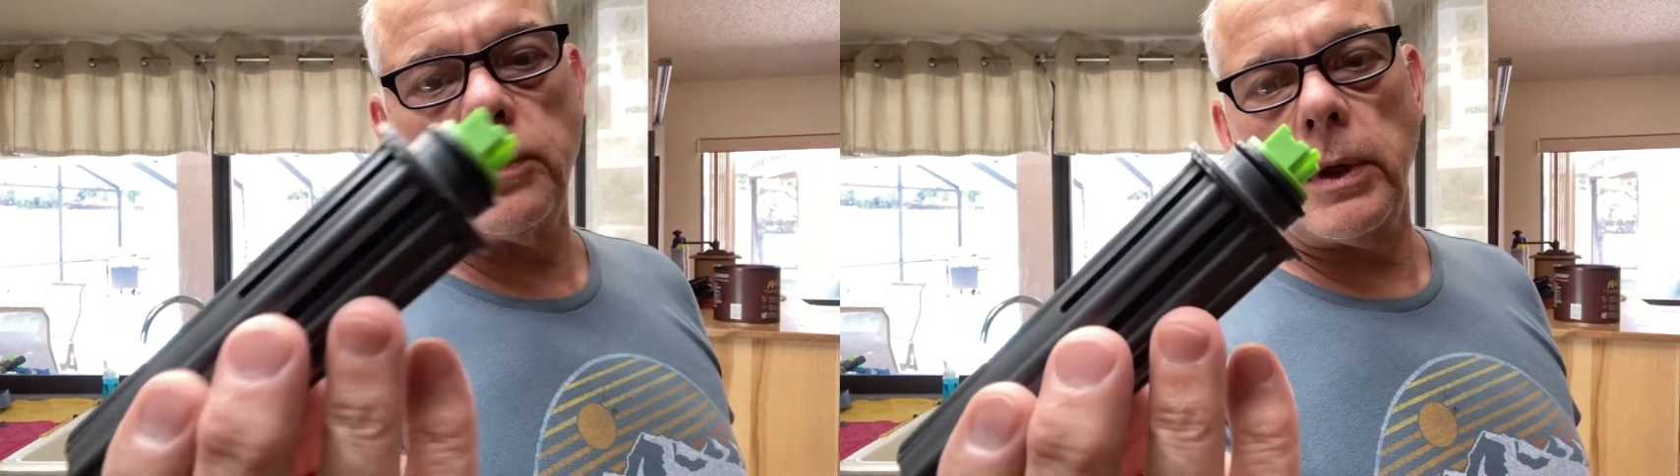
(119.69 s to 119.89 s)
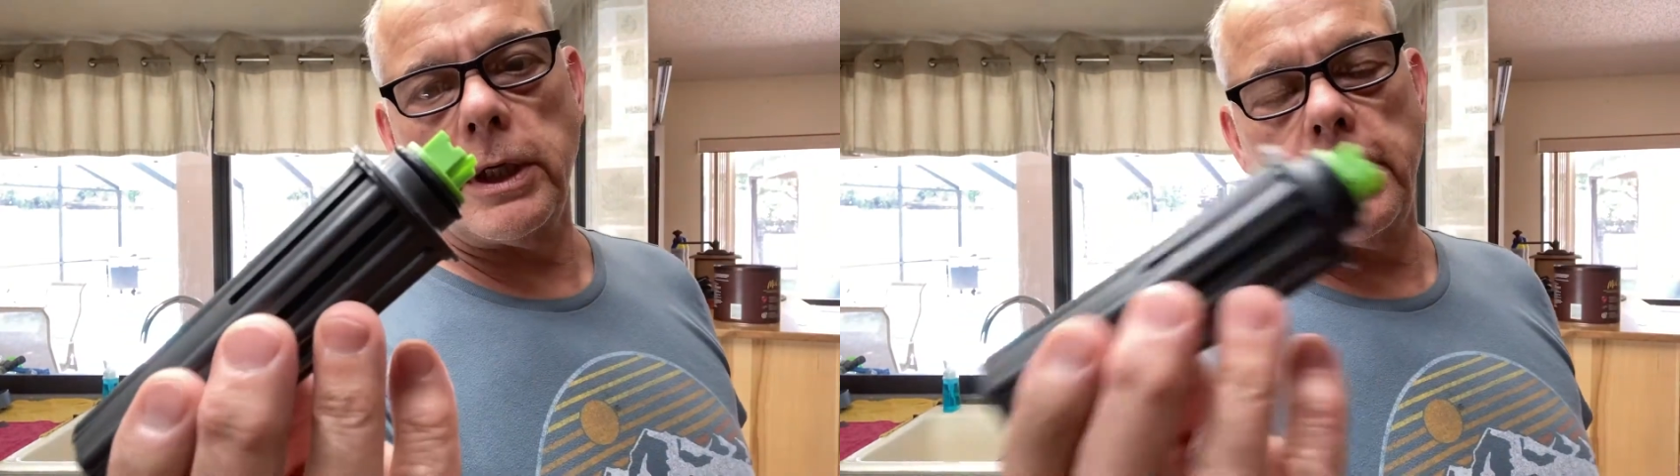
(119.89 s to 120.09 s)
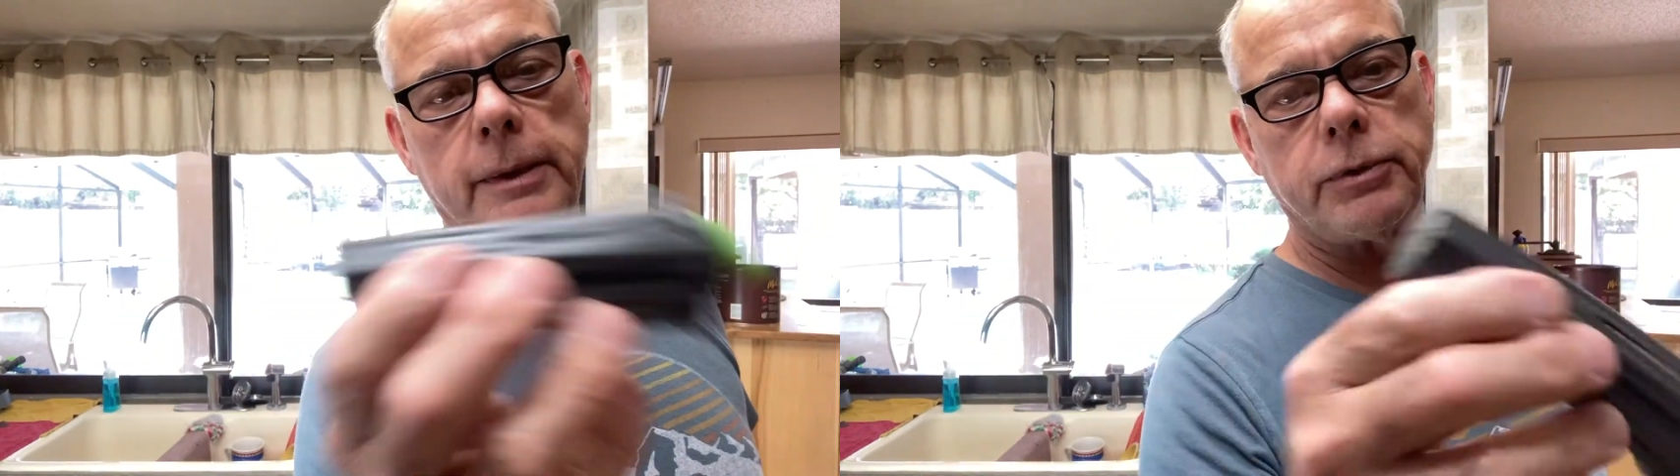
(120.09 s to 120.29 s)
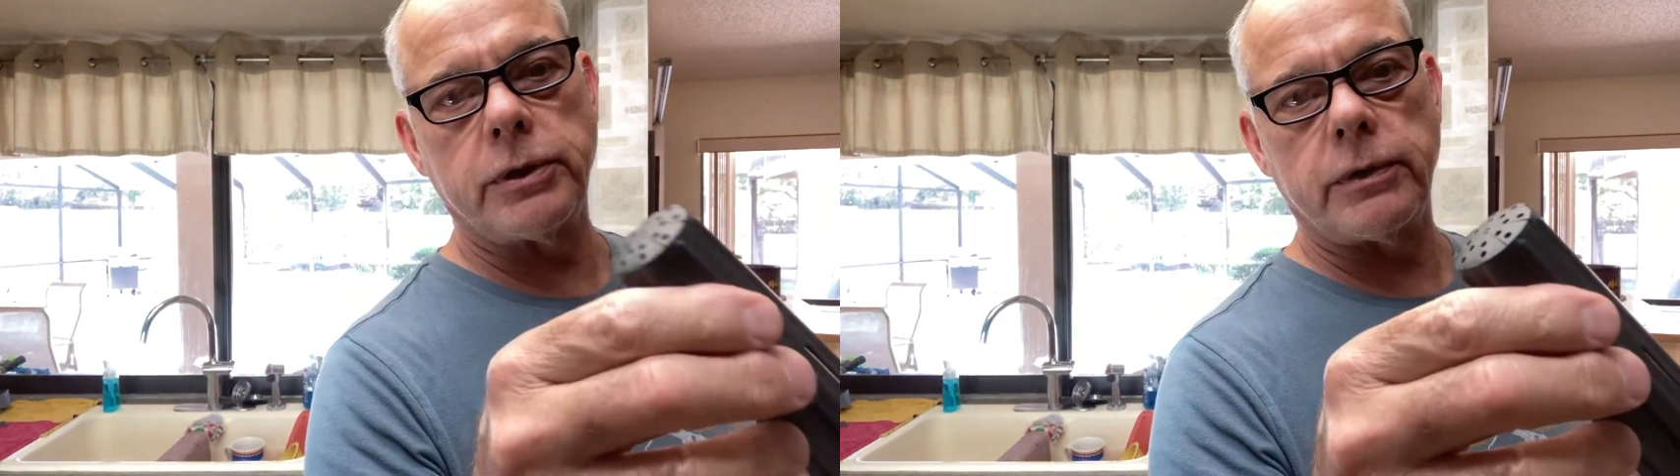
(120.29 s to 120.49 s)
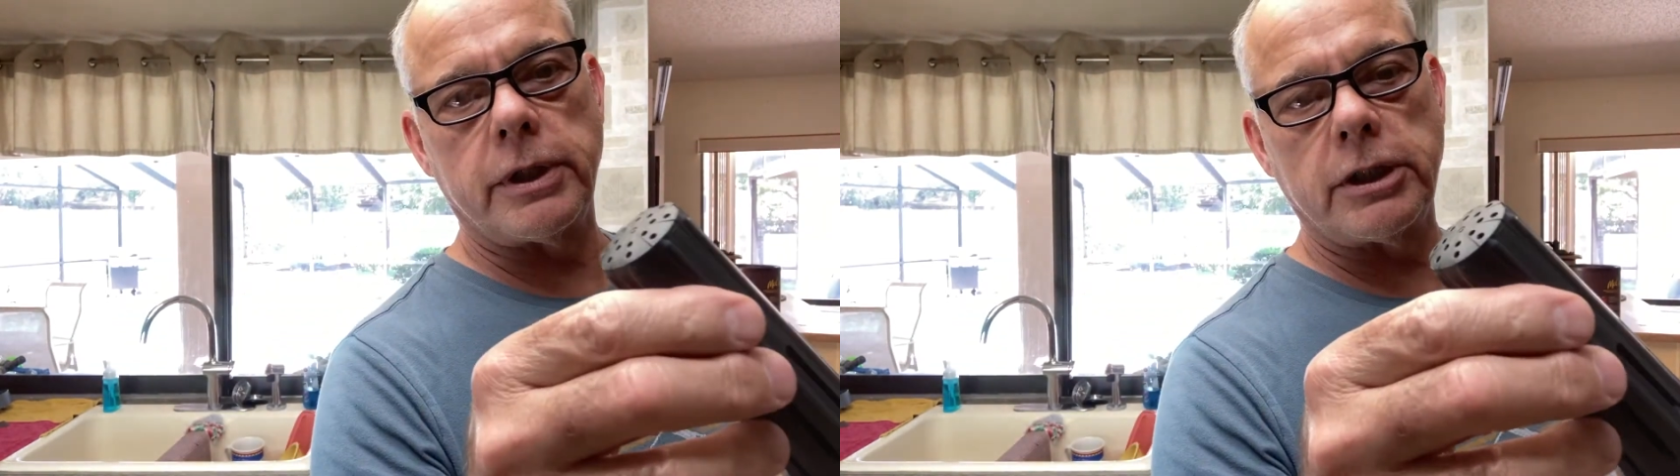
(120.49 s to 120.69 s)
what keeps
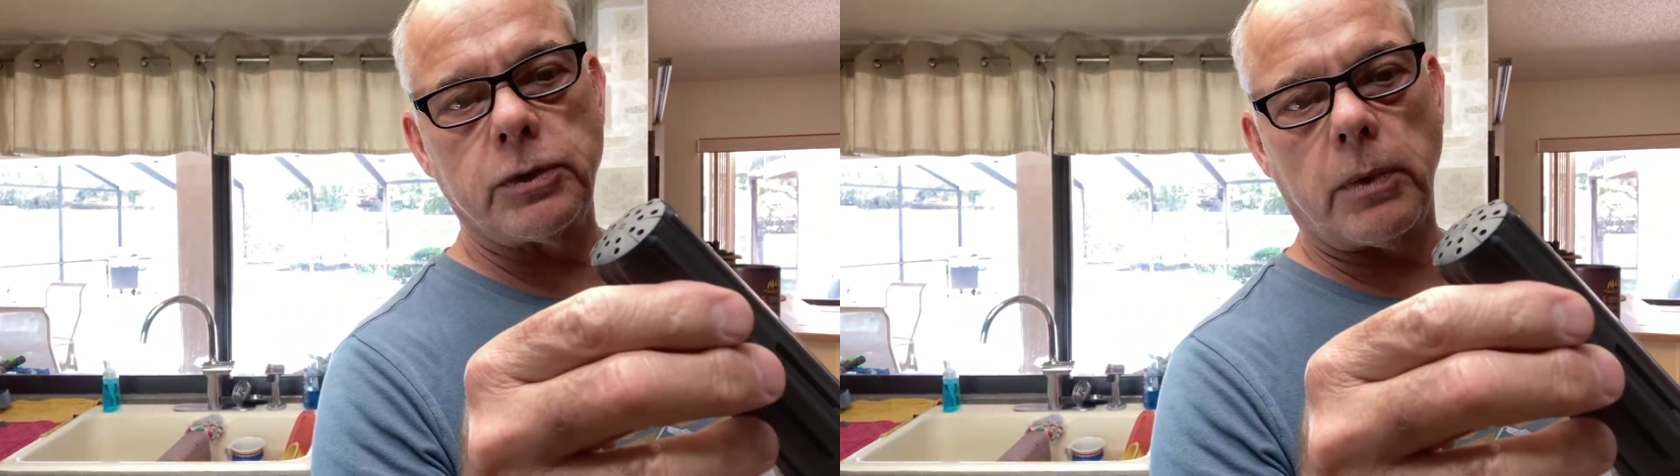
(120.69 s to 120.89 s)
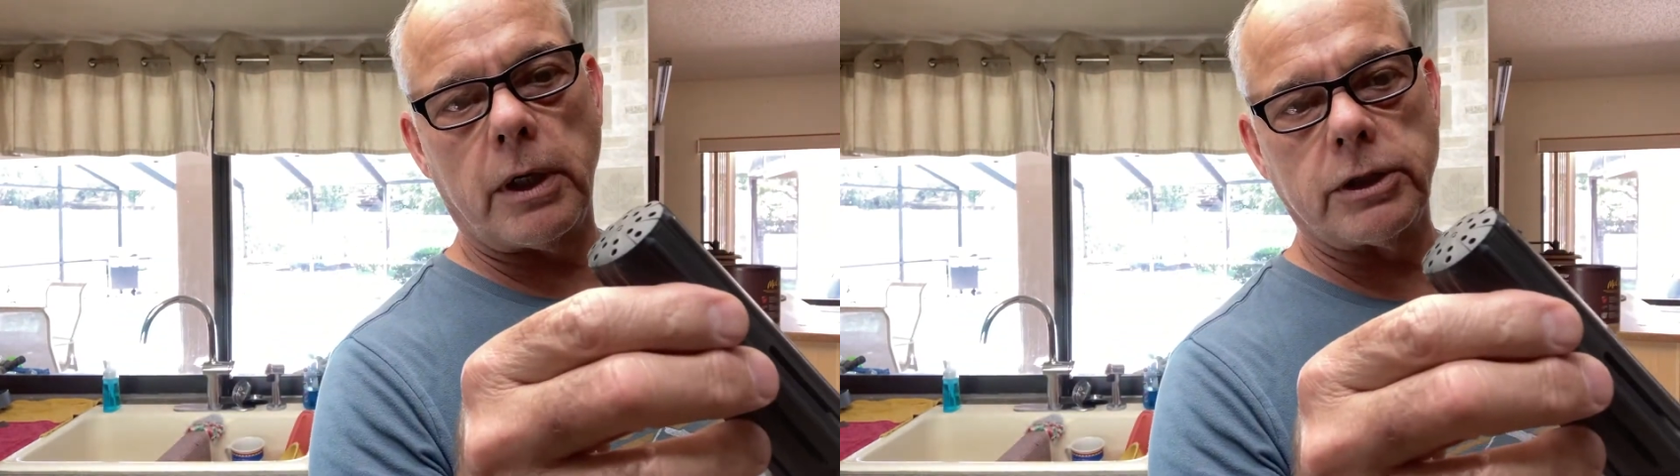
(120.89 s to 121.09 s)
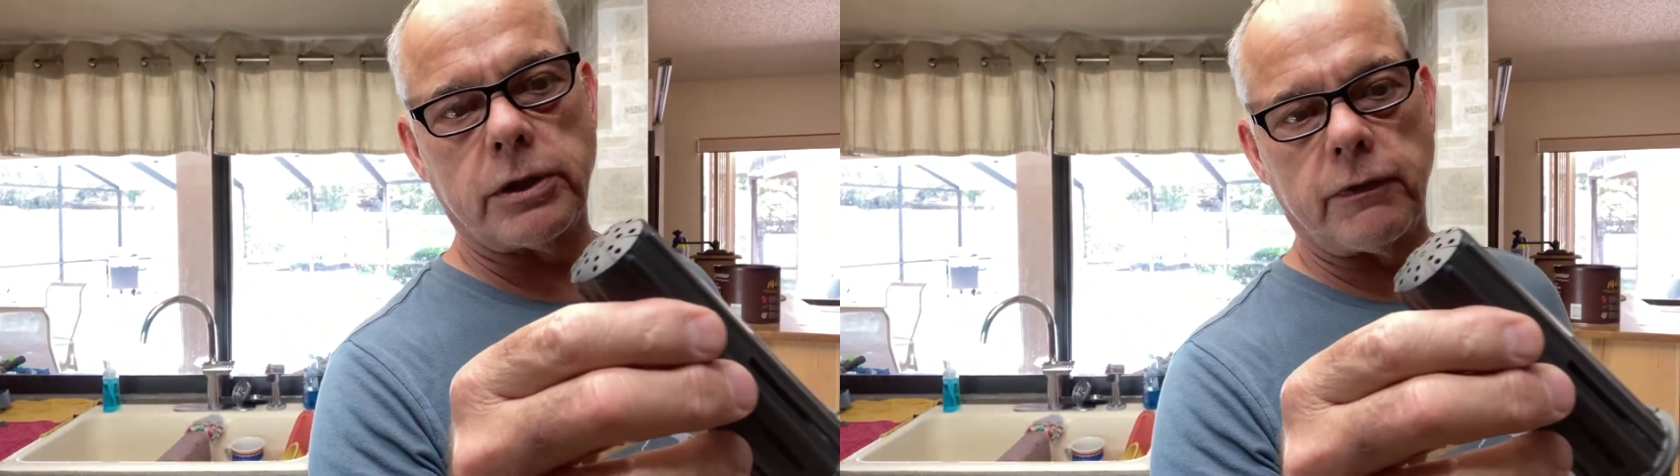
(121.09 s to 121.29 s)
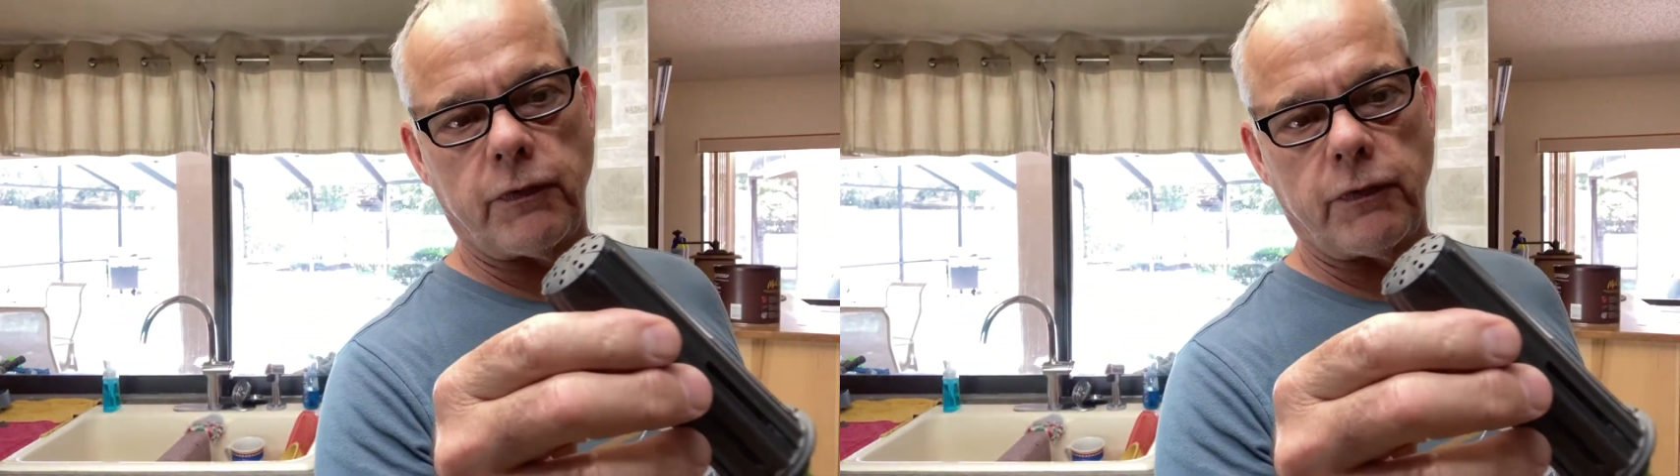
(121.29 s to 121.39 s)
your dishwasher